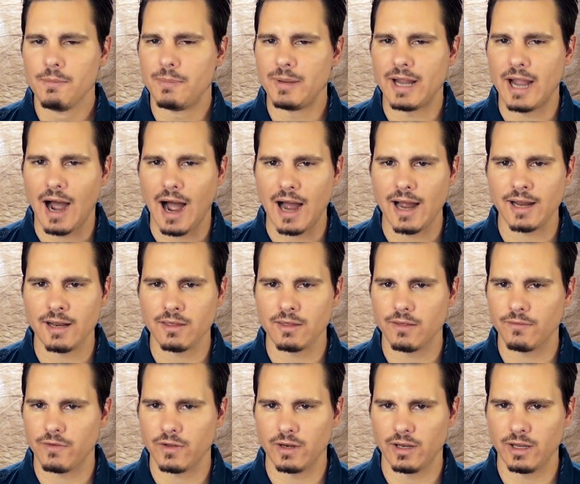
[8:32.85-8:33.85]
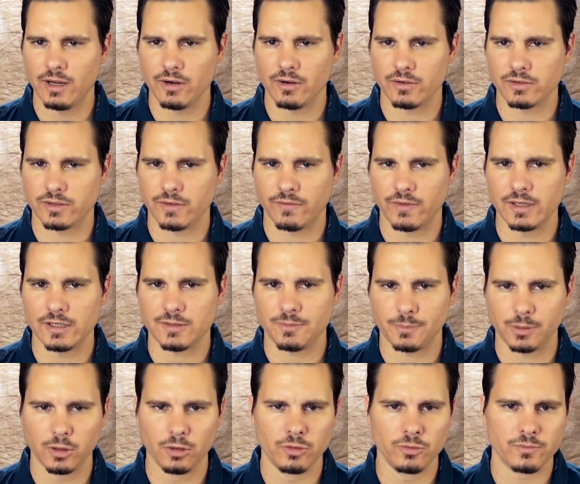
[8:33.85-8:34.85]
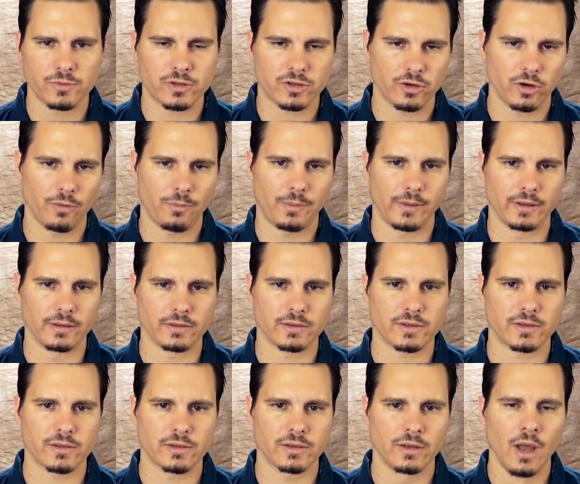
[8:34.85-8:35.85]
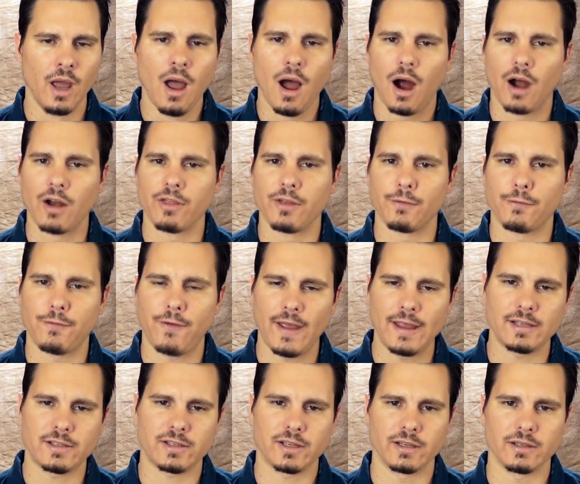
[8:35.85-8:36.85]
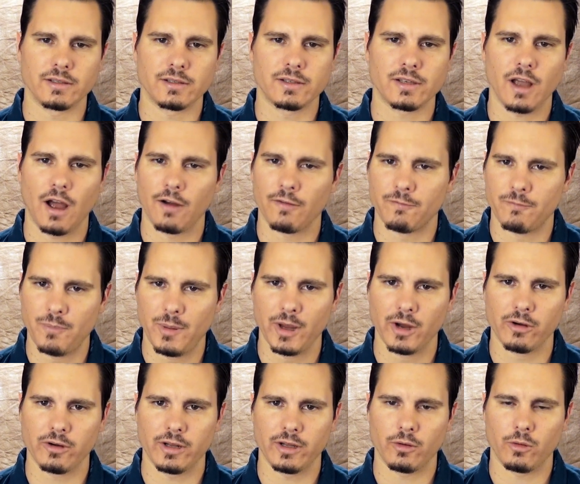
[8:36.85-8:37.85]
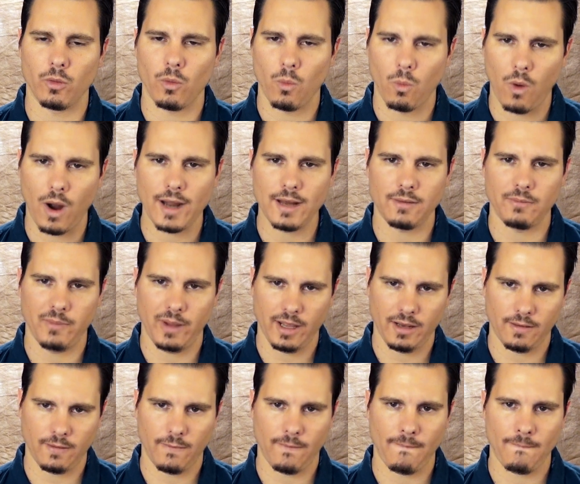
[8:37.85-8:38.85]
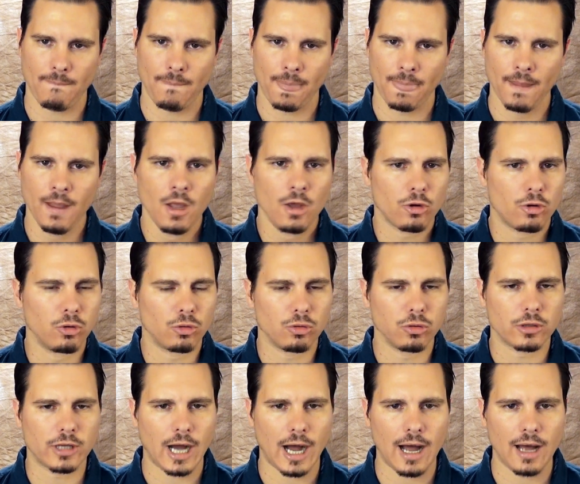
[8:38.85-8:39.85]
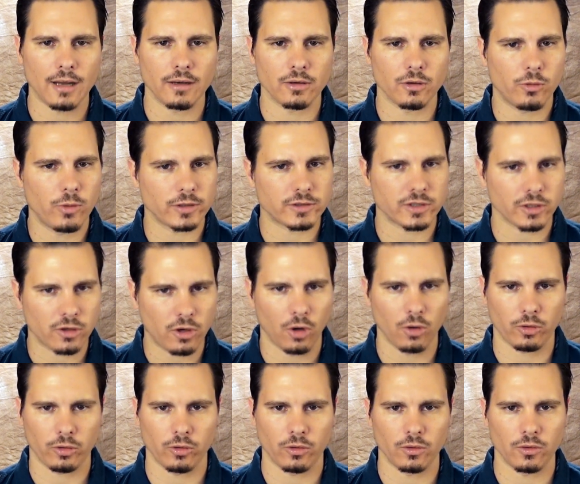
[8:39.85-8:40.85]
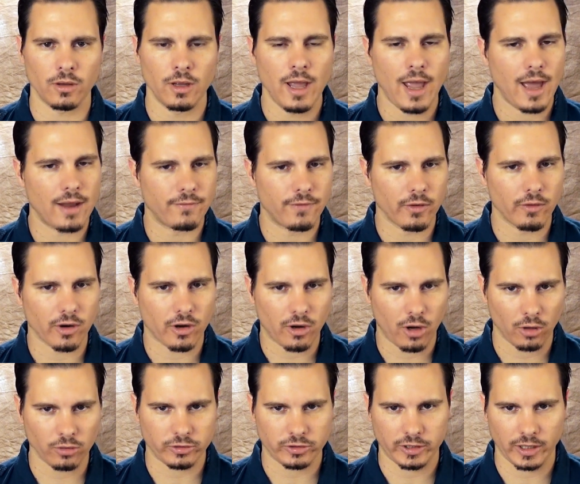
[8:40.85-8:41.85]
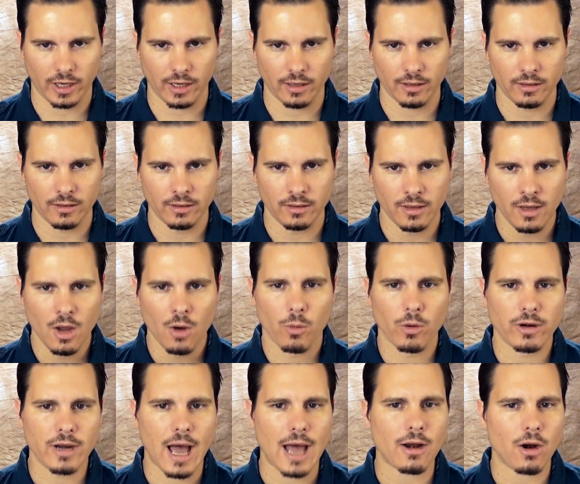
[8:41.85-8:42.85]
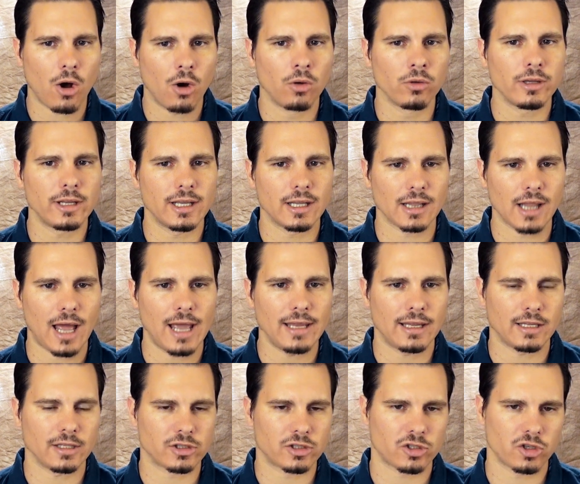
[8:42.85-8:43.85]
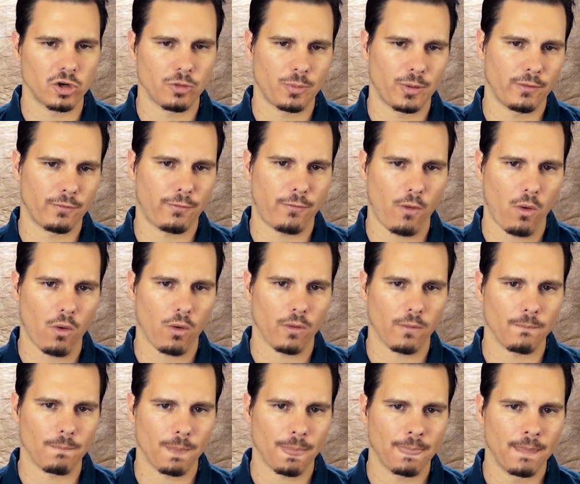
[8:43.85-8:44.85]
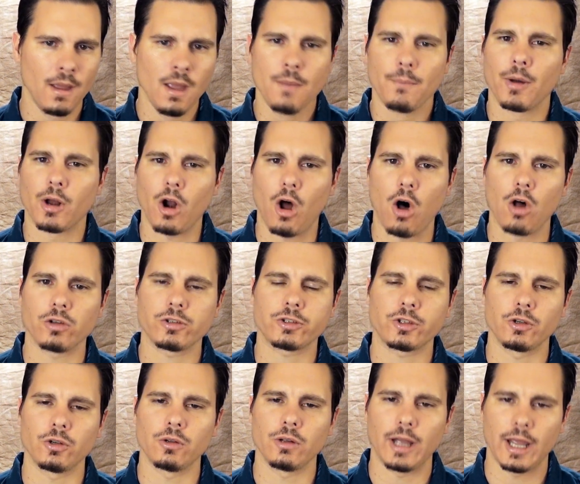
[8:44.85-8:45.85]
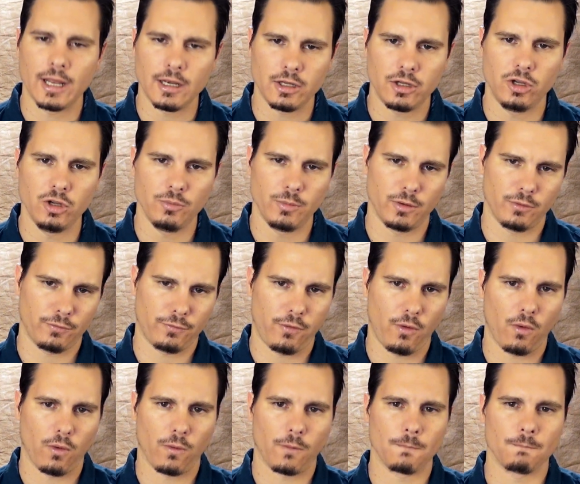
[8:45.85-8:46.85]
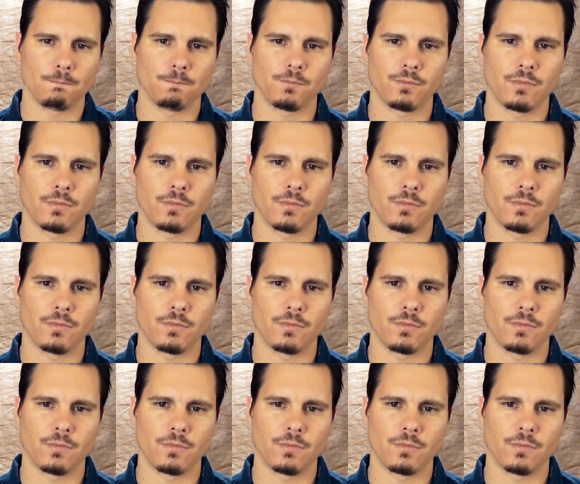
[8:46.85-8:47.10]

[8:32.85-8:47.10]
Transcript: behind the veneers of these plumed serpents are the faces of bearded white men. Kukulkan, Quetzalcoatl, and Viracocha were not only alike in serpent form, but also in human form